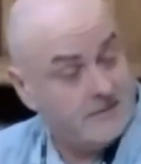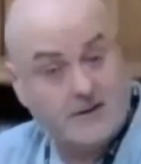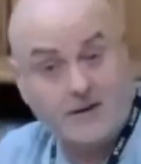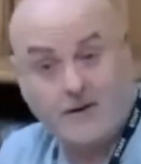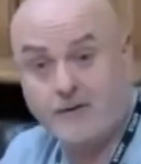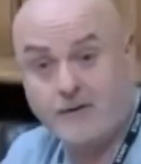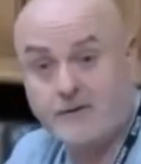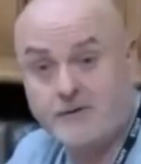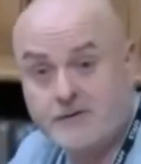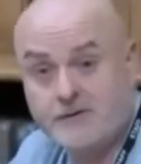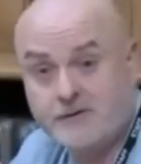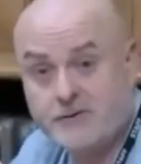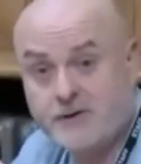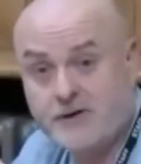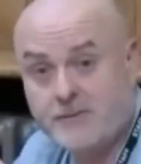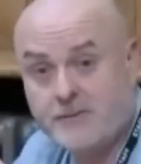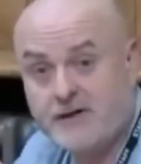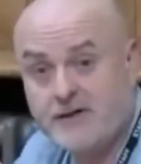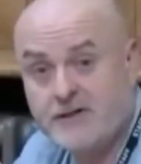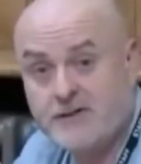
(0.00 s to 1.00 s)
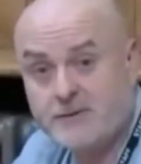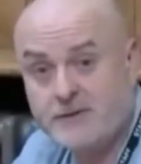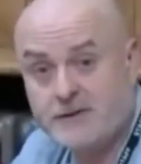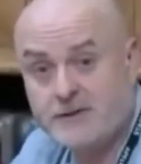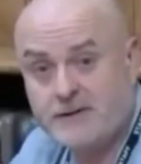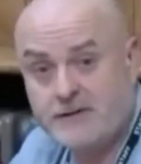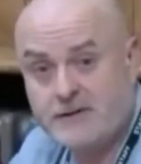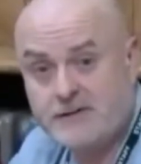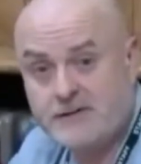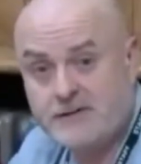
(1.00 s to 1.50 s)
on tree management,
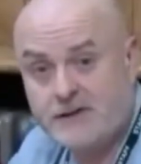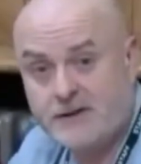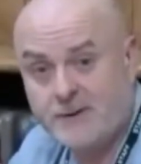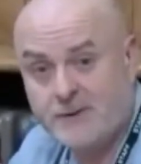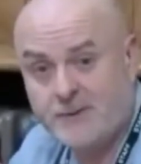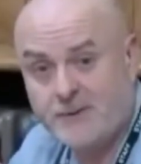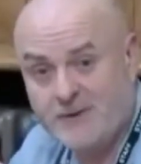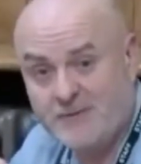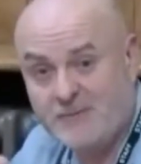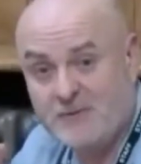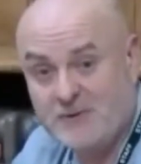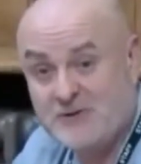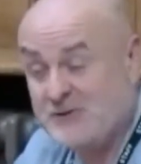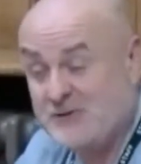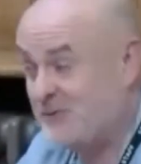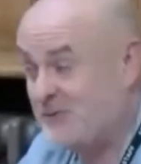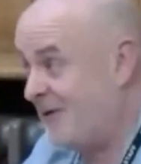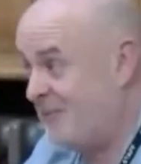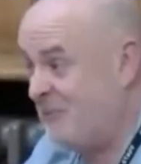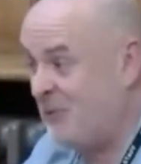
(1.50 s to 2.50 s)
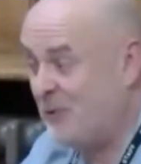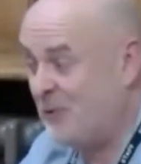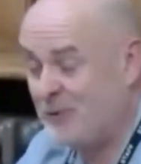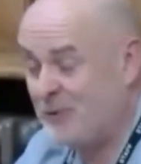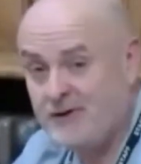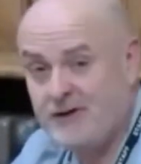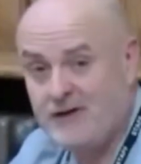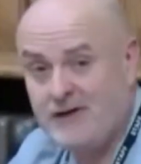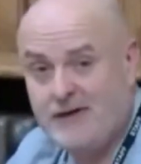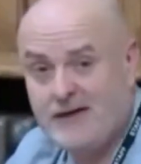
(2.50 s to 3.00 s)
so which is quite important.